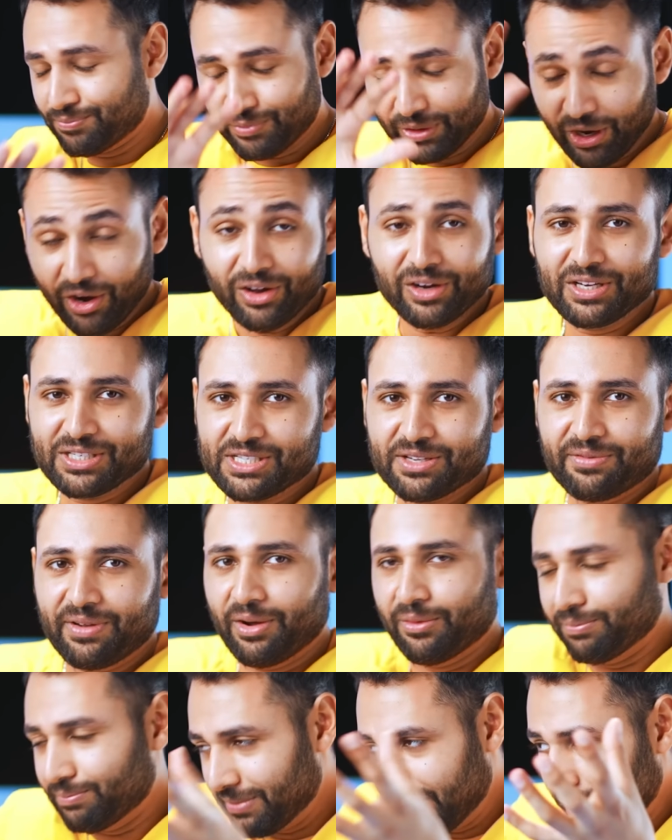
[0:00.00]
regardless of
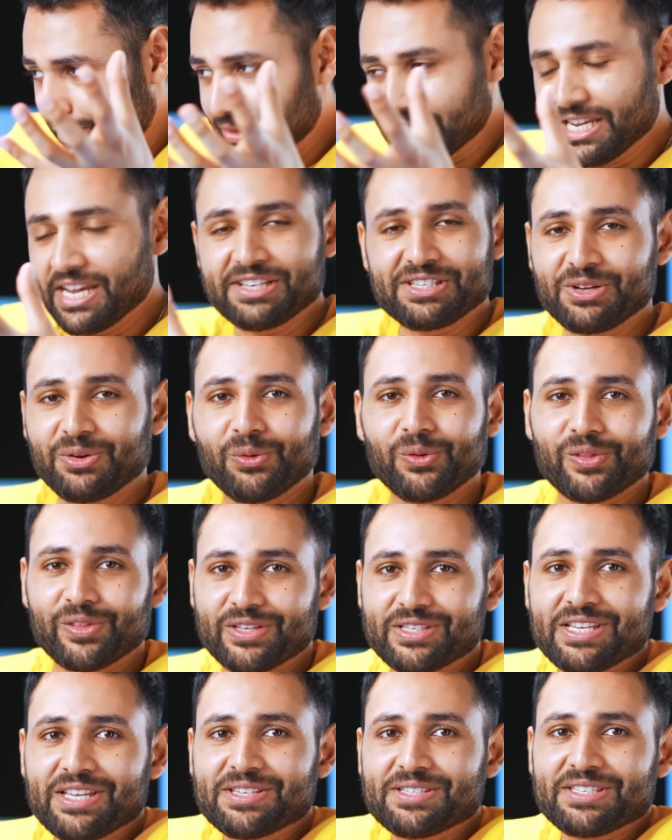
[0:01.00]
how irritating all of
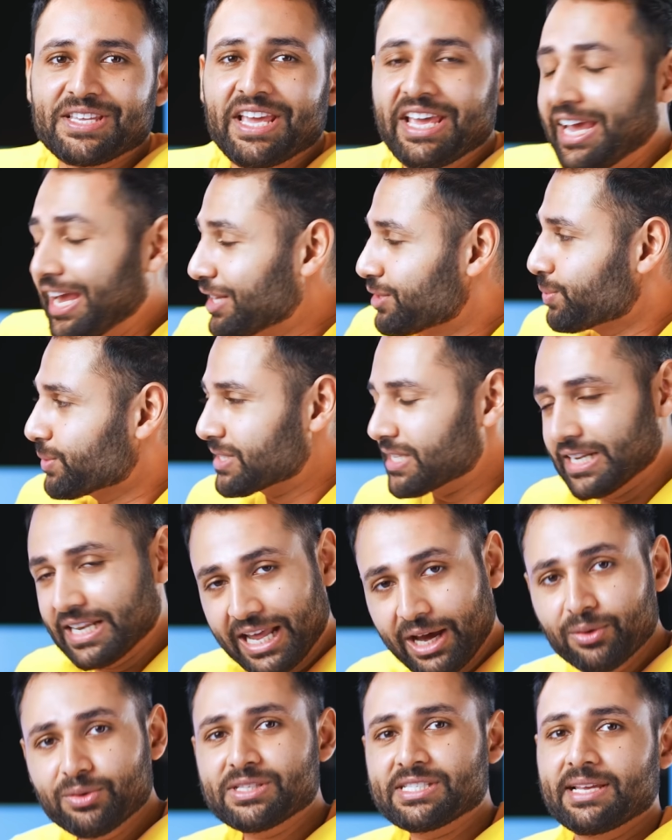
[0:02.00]
this is, it's what's
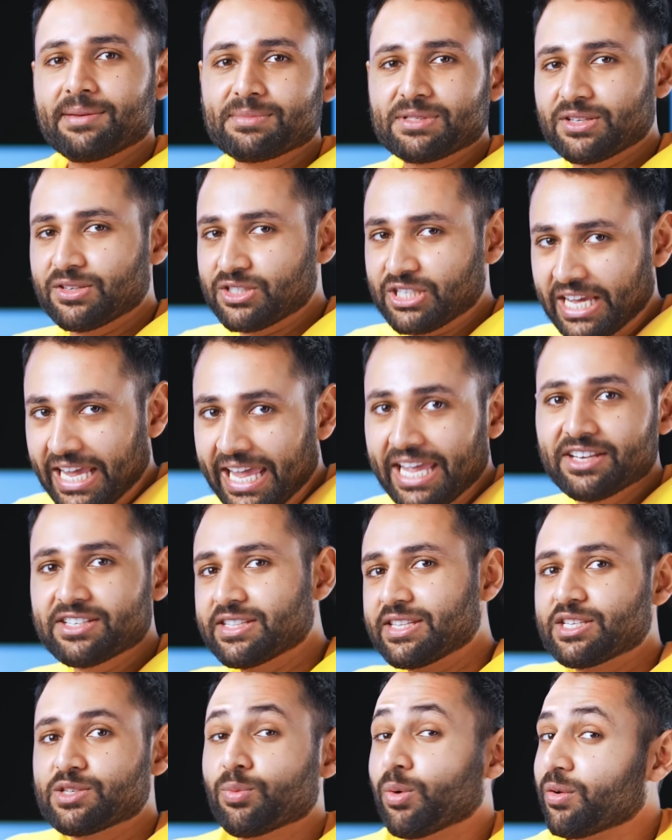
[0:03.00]
allowed Samsung to
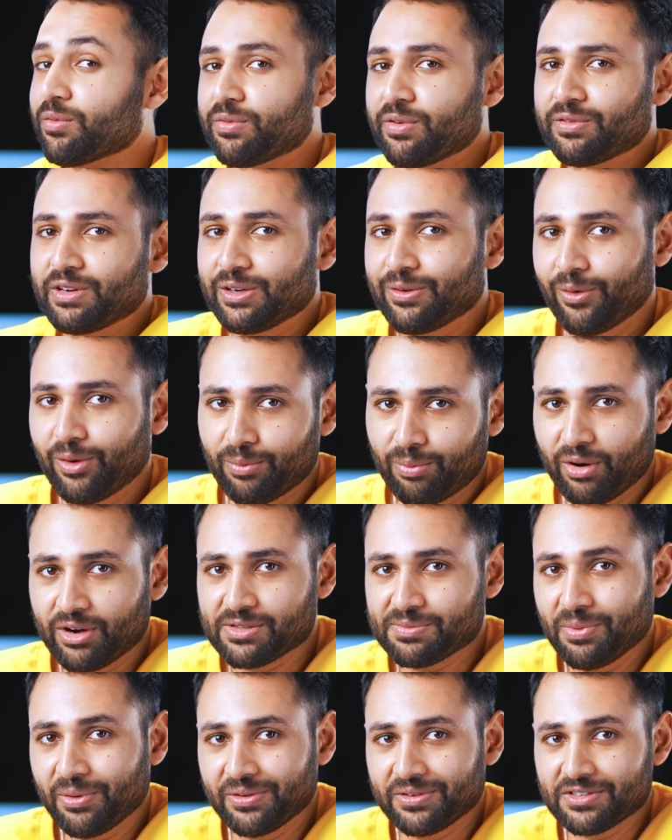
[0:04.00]
hit this $150
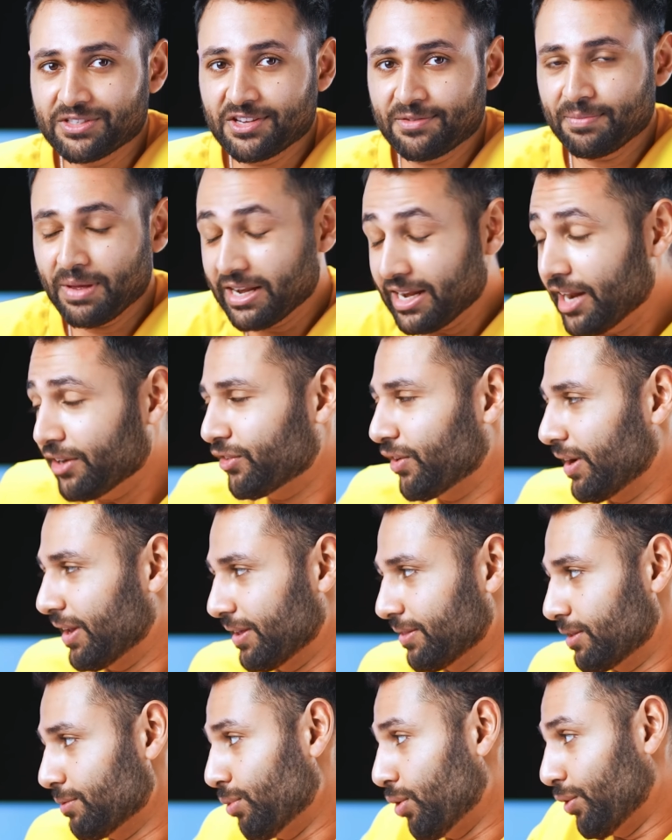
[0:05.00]
price point. And
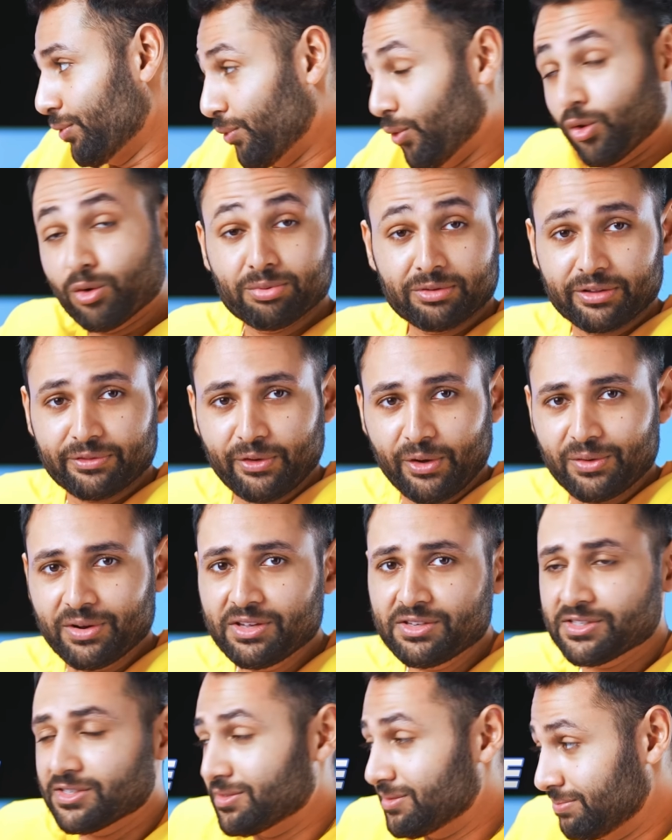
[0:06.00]
naturally, the more affordable the phone
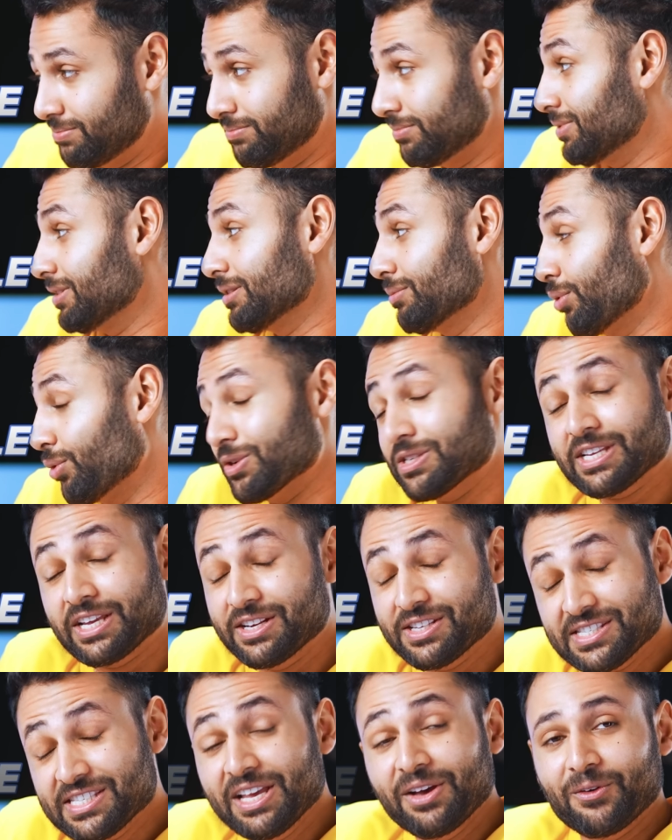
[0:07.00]
is, the more it's
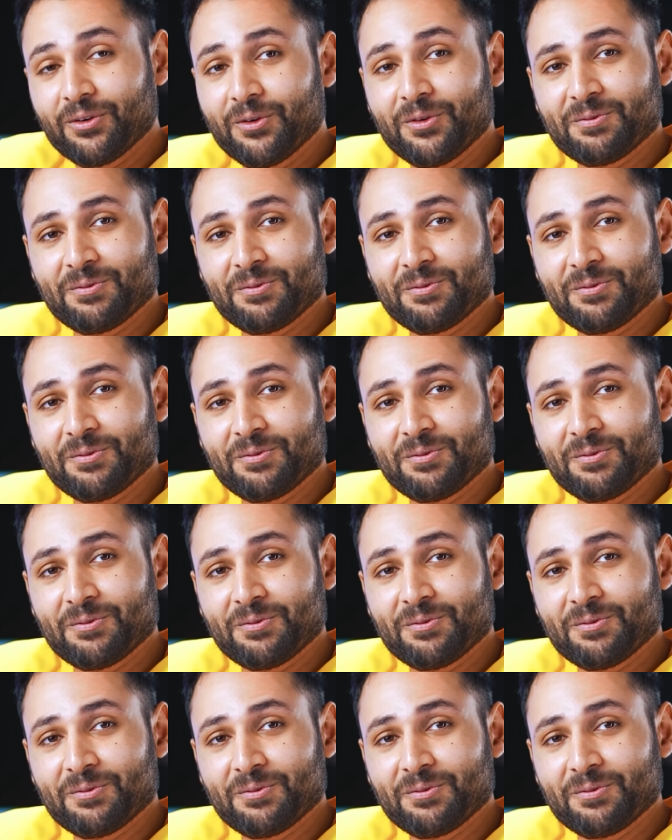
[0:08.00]
going to sell.